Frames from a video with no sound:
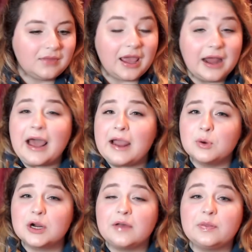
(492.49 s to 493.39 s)
And I
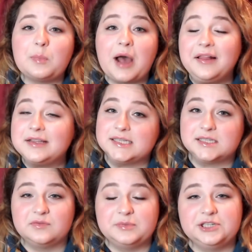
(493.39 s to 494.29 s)
work on the politics
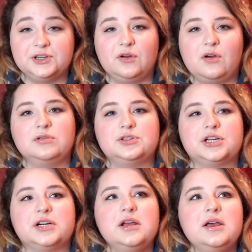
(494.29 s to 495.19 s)
of material
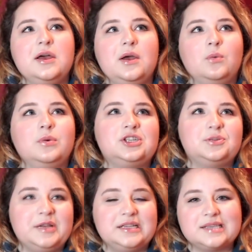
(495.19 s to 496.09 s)
culture, which
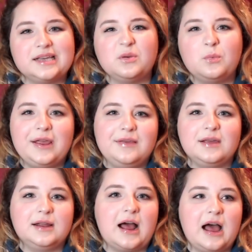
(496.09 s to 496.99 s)
means like the way
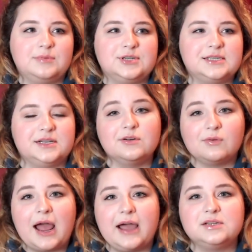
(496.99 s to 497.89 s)
that objects
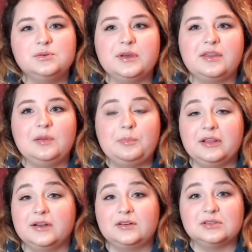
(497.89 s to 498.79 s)
interact with the
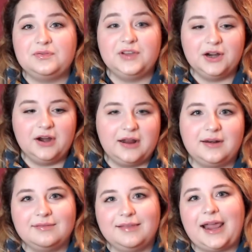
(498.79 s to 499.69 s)
political sphere and
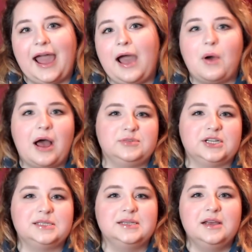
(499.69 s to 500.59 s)
like how
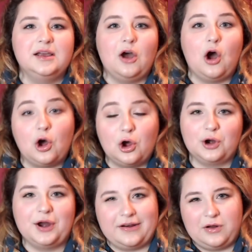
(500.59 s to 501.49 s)
objects are
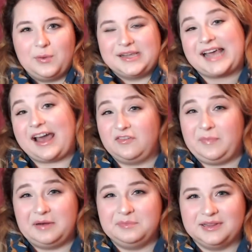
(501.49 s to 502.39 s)
and always have
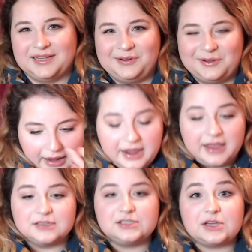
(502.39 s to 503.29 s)
been political.
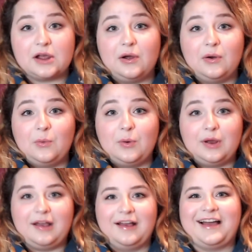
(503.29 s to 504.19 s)
And so
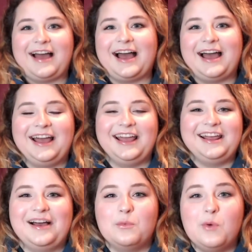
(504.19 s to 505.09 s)

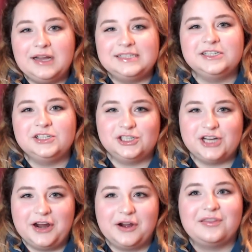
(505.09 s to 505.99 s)
I wanted to
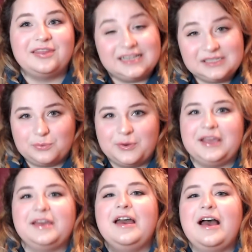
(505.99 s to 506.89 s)
share this
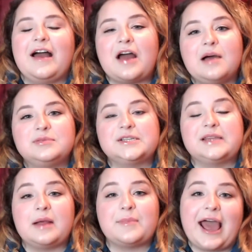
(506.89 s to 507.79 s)
week an object
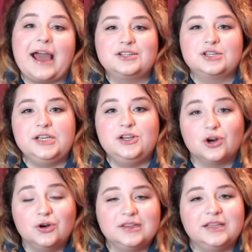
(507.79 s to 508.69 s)
that I'm actually
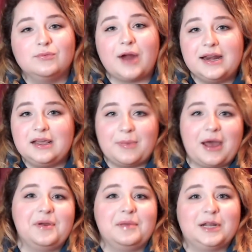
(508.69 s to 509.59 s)
currently writing
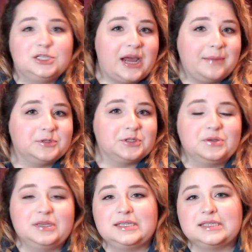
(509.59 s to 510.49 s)
about in my chapter. So
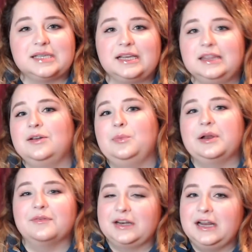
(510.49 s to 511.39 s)
this is like a little bit
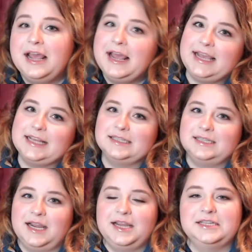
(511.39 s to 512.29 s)
of an
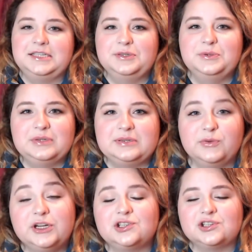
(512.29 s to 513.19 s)
insight into some
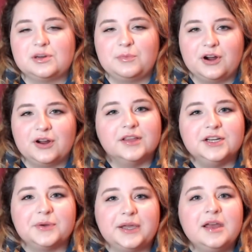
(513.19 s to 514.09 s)
research I'm currently
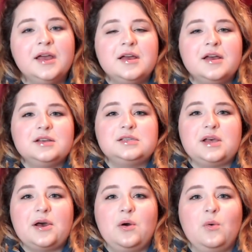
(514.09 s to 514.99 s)
doing.
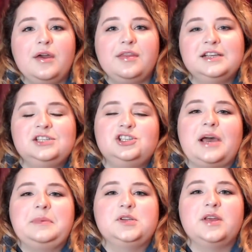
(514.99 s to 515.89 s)
So this
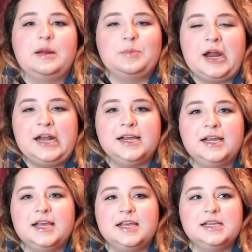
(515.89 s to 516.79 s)
chapter that I'm writing
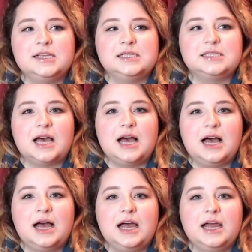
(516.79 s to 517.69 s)
is
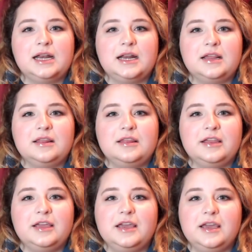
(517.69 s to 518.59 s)
on
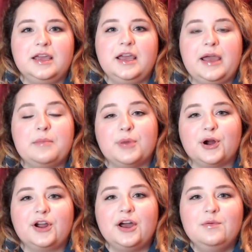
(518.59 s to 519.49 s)
the
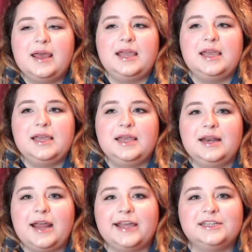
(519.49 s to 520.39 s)
embargo in
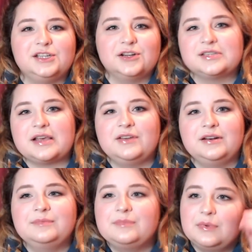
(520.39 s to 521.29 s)
1807,
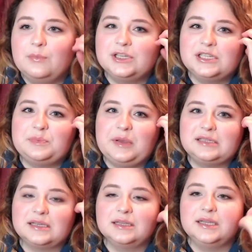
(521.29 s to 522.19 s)
which is
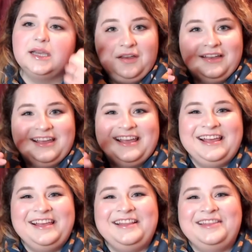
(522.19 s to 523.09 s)
basically
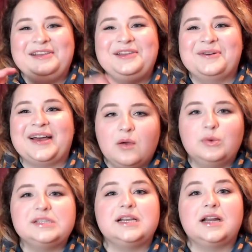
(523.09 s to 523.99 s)
the US
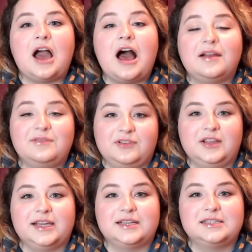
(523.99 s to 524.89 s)
was in a
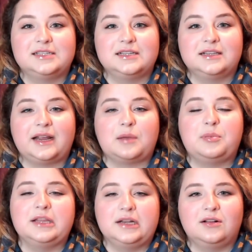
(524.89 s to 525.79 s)
conflict, like a
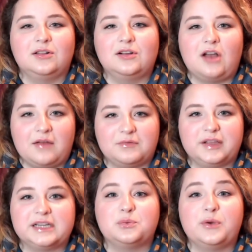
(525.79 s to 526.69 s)
political
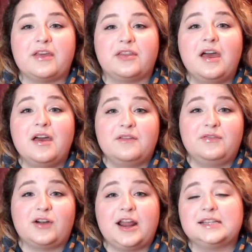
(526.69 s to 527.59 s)
conflict with
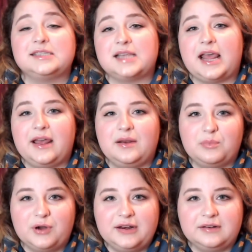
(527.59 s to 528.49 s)
France and
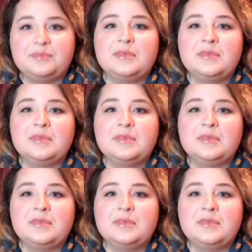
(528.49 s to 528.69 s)
Britain.